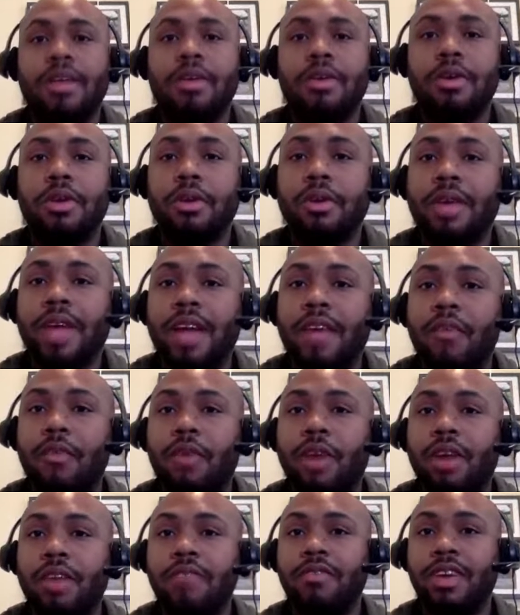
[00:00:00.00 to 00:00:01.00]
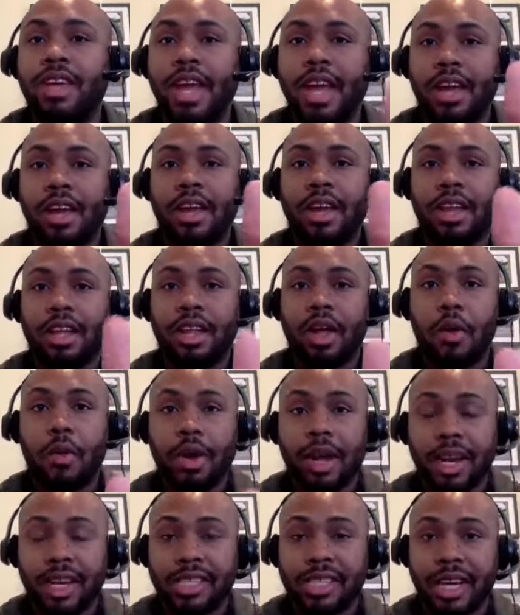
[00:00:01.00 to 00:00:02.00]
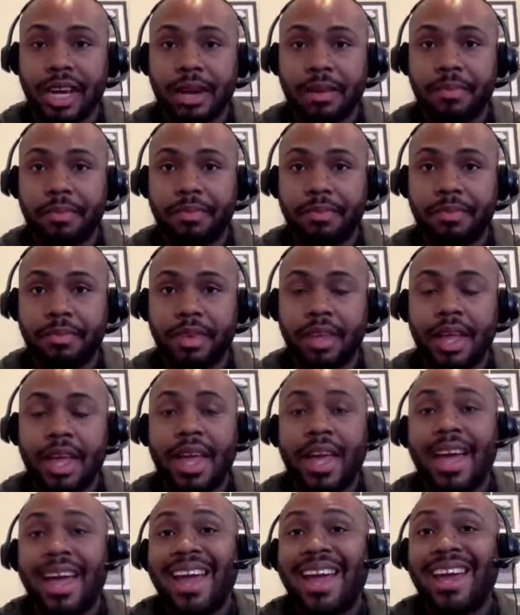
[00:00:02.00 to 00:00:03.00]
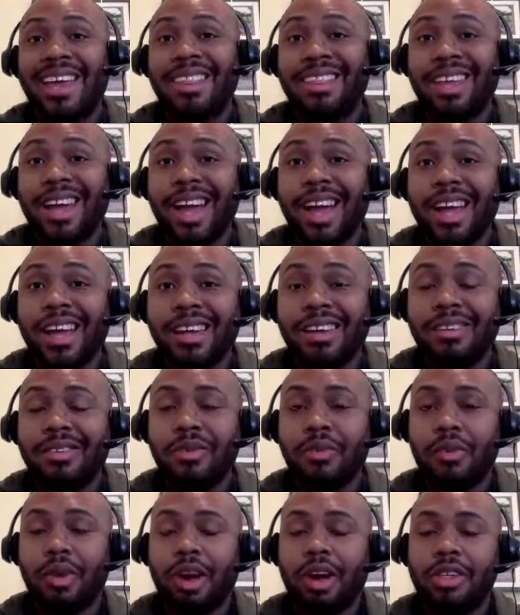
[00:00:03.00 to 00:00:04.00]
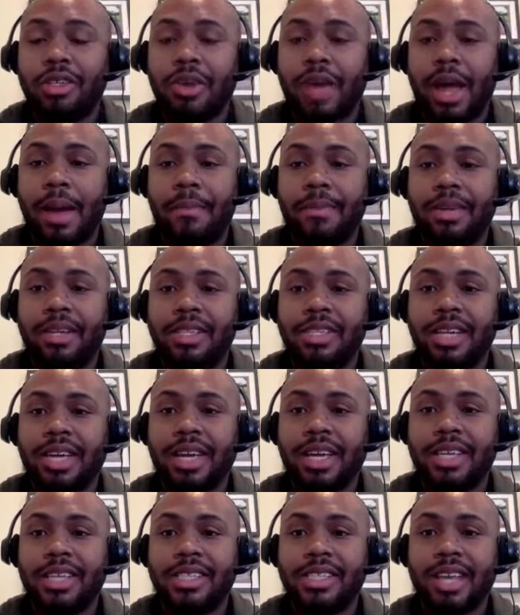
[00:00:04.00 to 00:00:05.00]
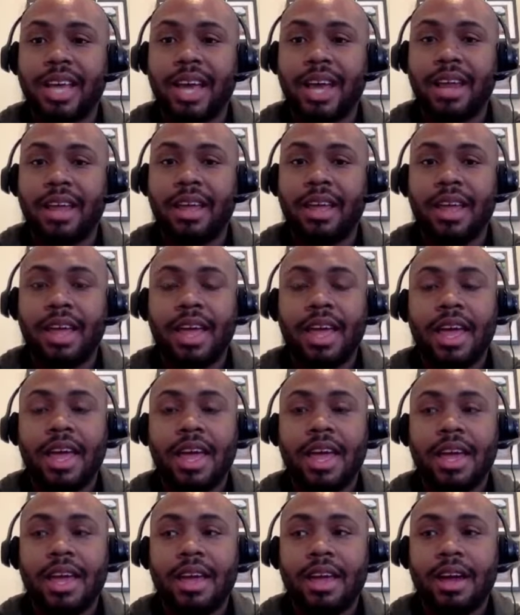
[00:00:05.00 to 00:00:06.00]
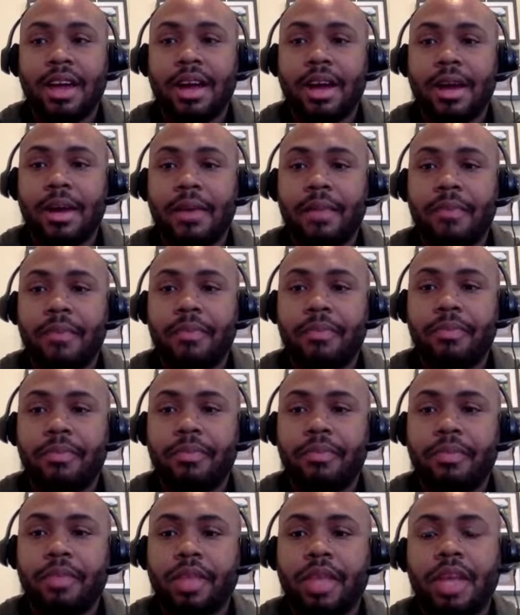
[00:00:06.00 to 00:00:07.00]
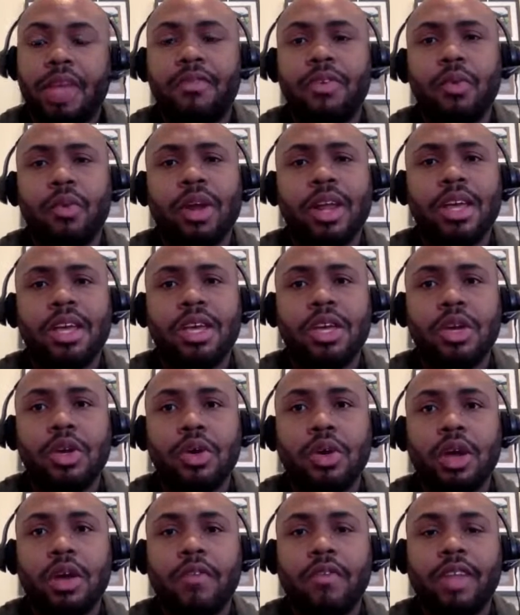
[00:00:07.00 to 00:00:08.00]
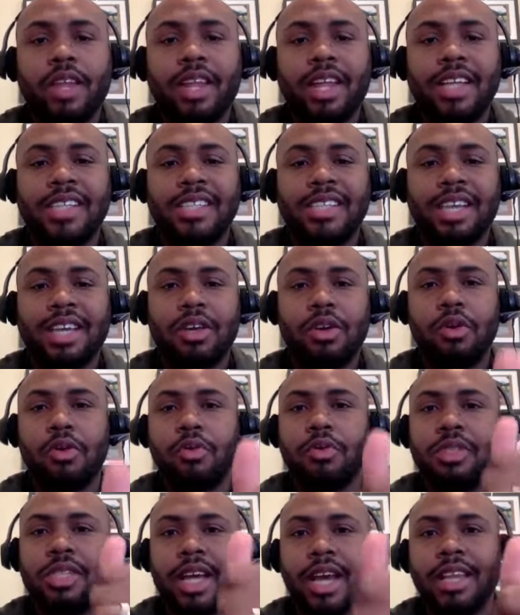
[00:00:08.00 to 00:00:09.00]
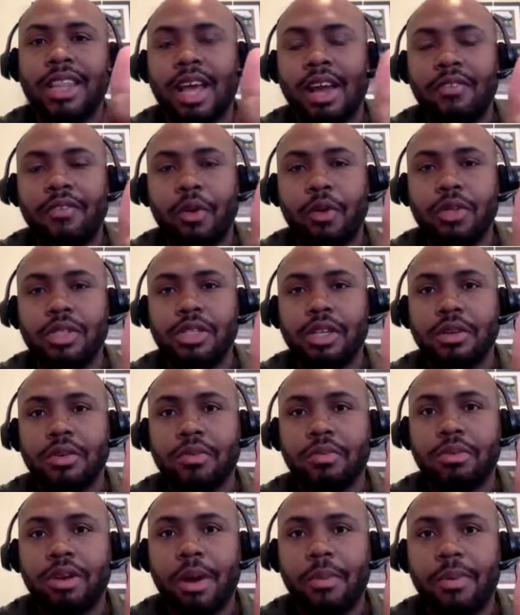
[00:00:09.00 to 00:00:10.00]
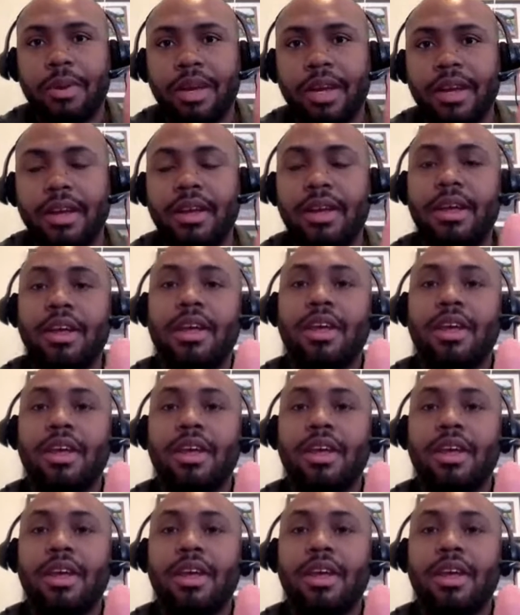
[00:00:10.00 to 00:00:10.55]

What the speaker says: You can only have one VA loan at a time. And then what also happens is that um, if you want to use, if let's say you take that first property,